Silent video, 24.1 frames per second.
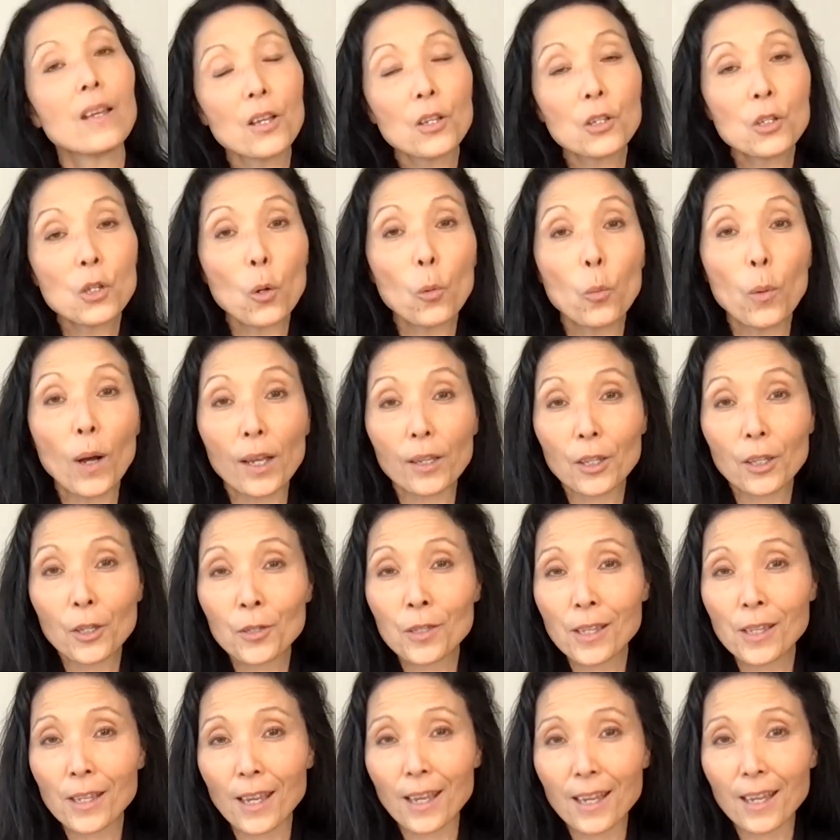So what you
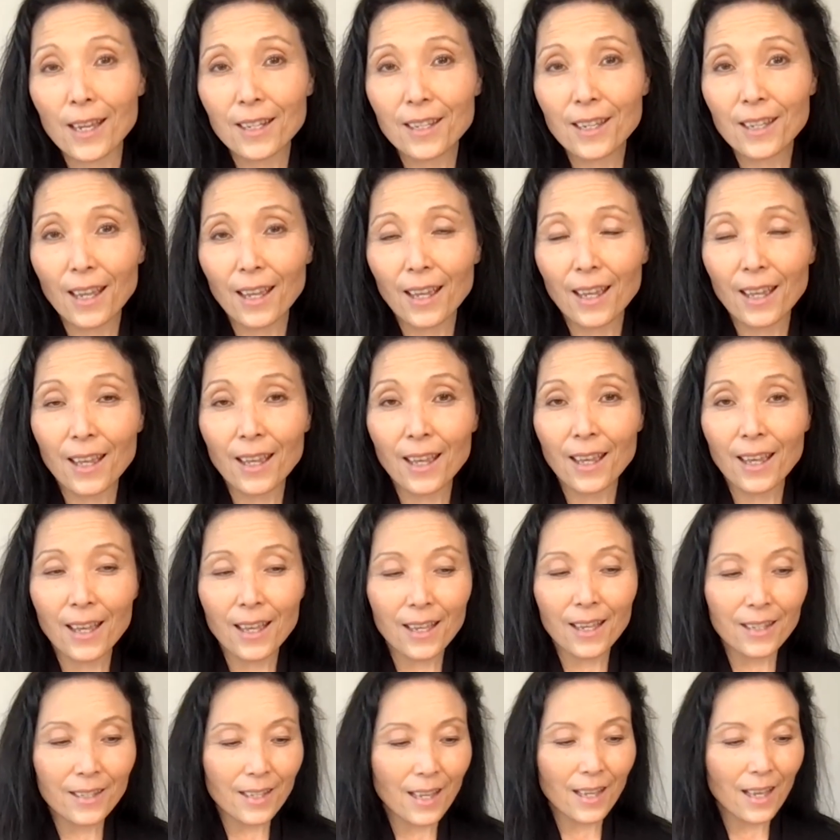need
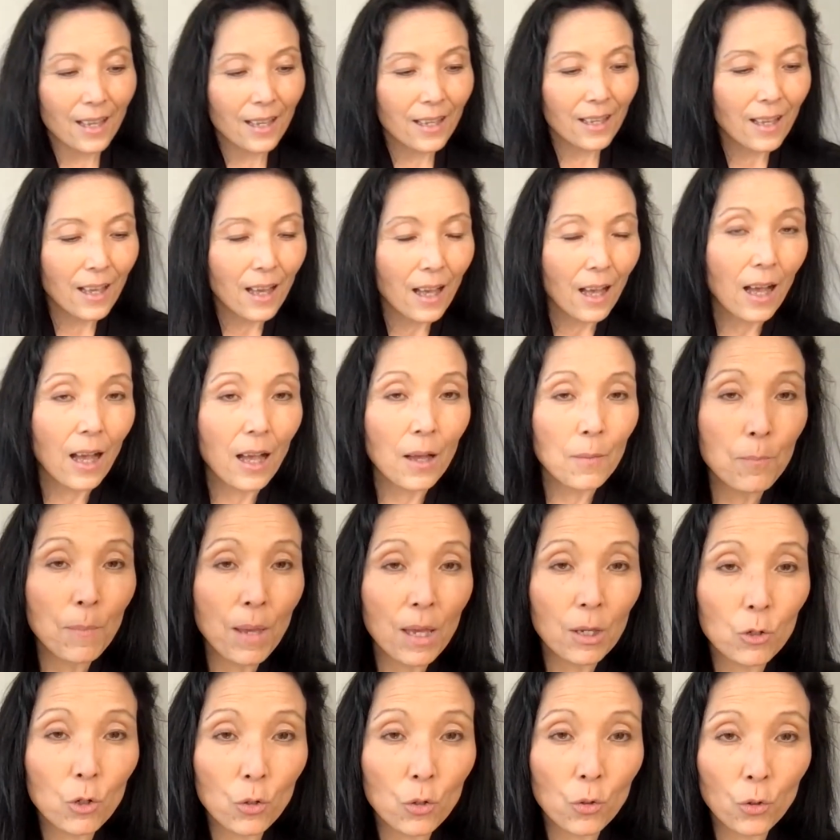is a
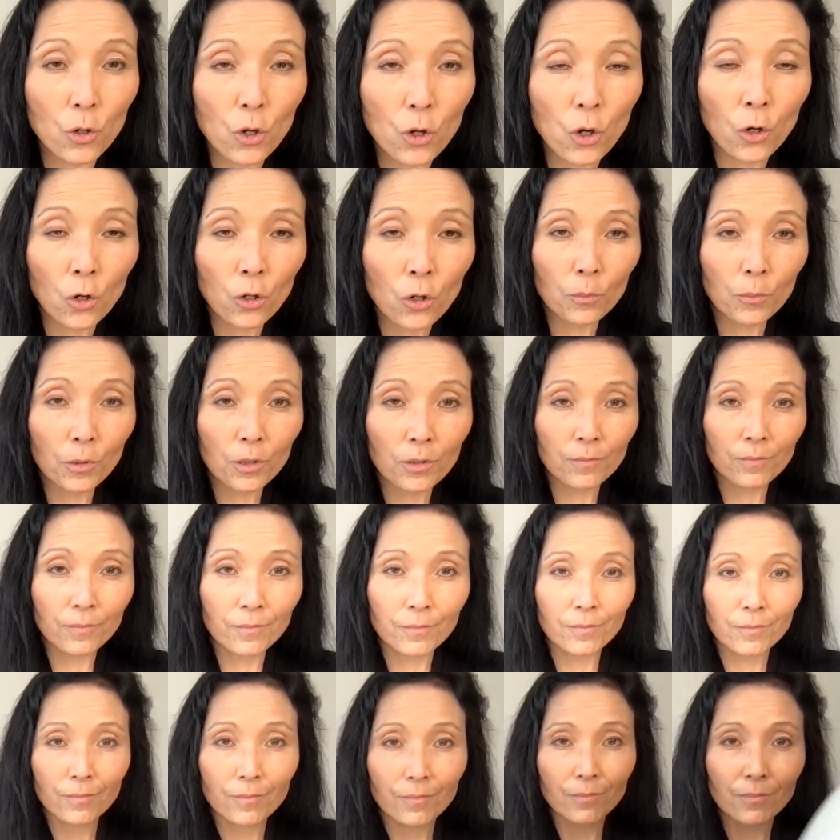metronome
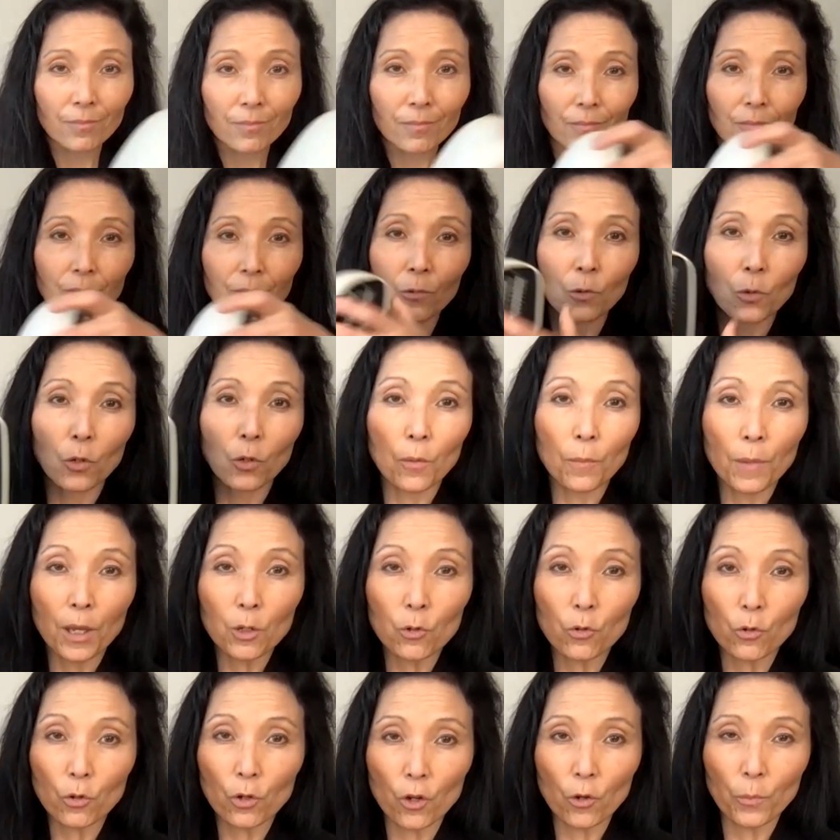or
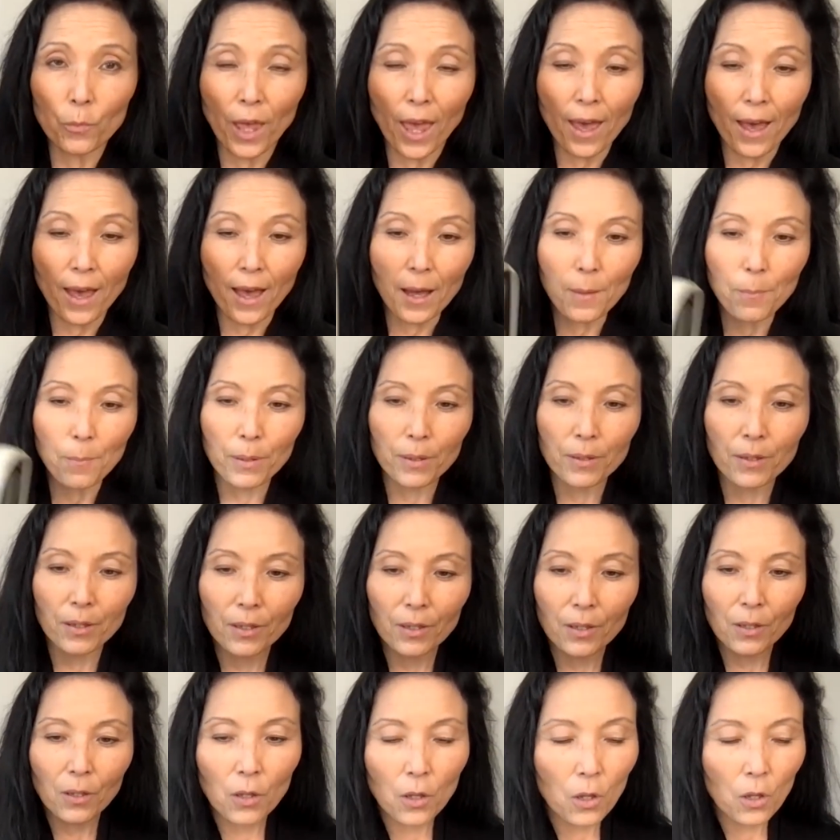metronome app,
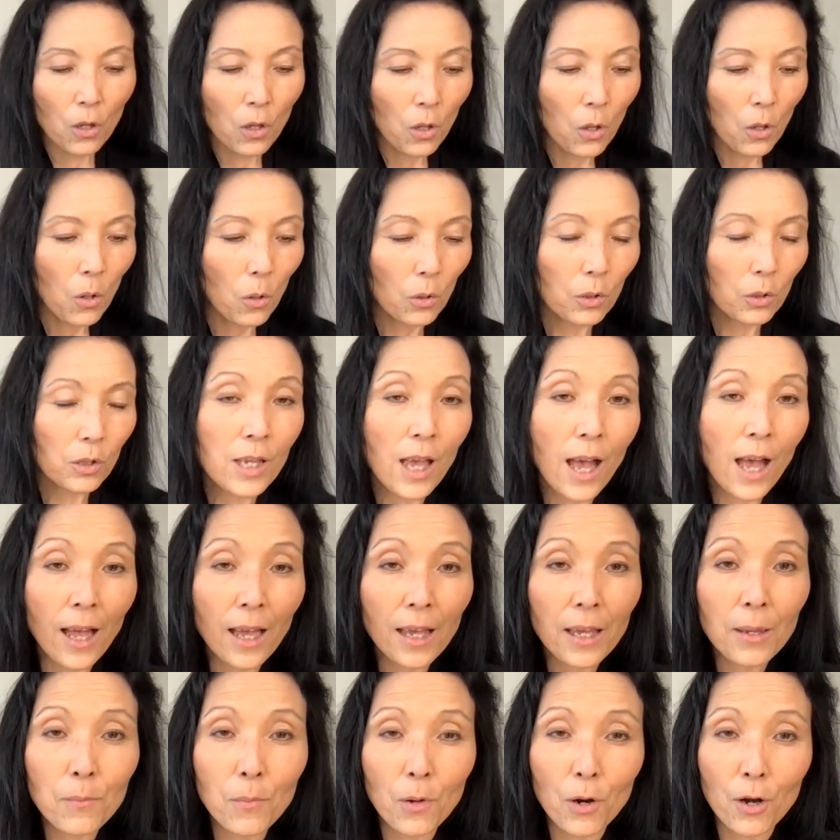or
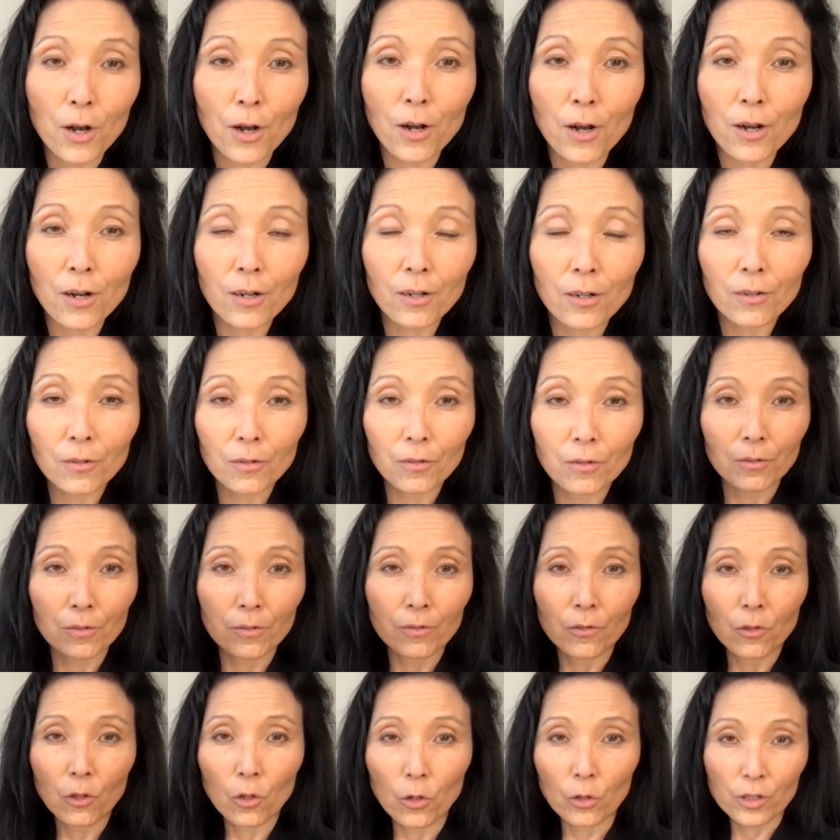timer
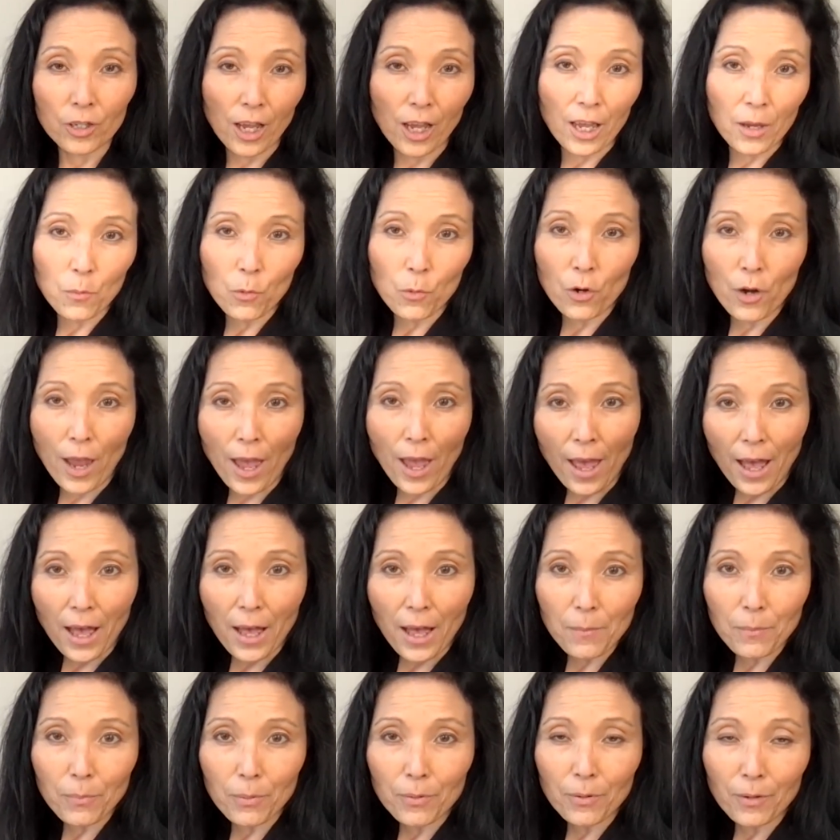
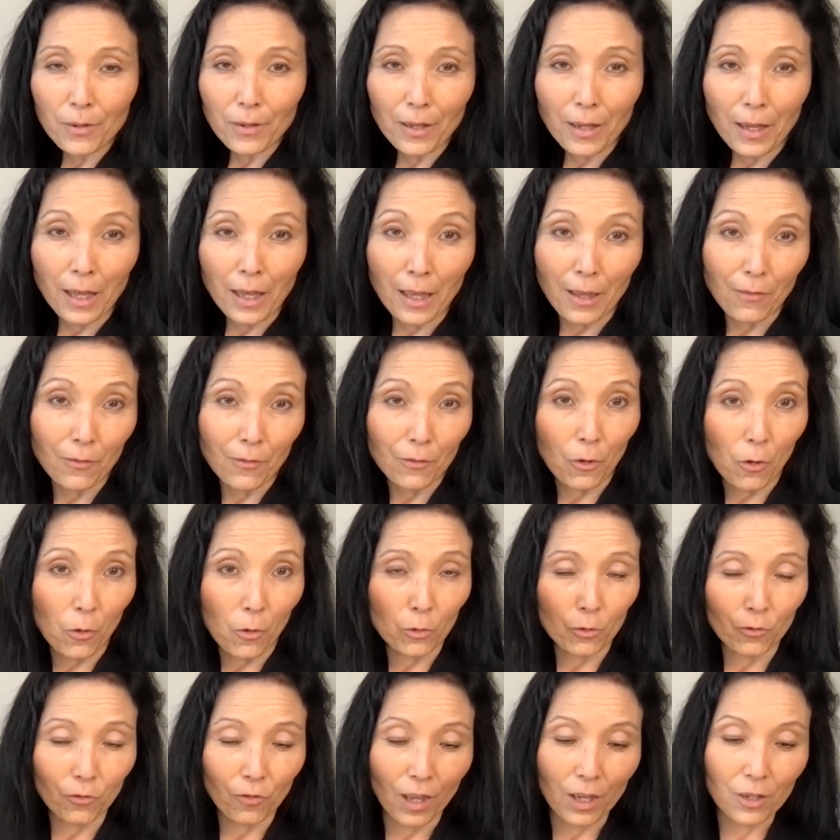app. I have
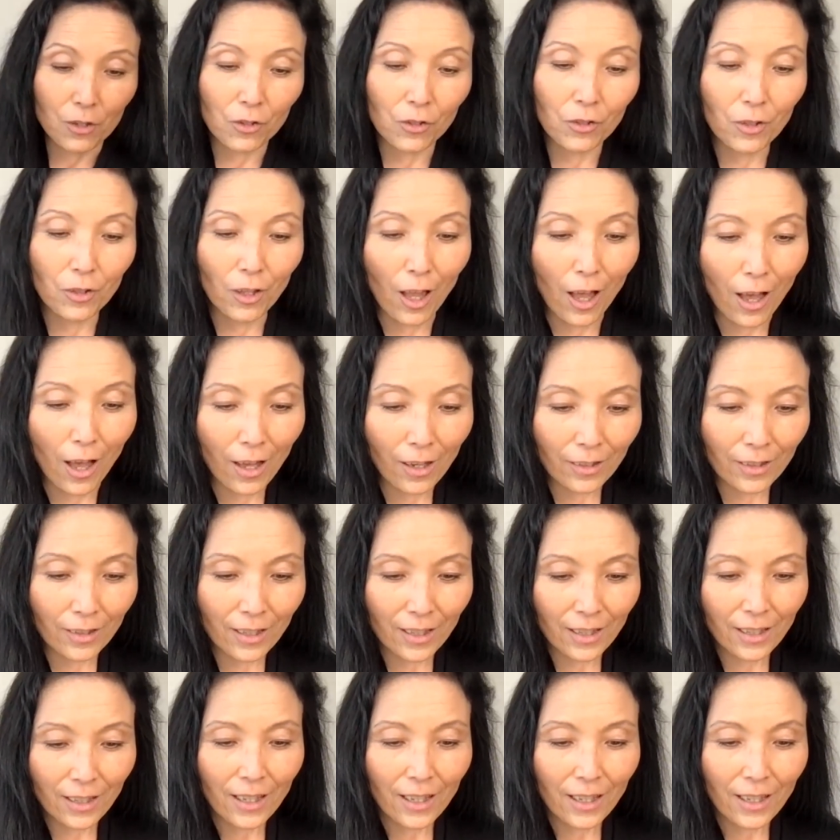old-fashioned clock,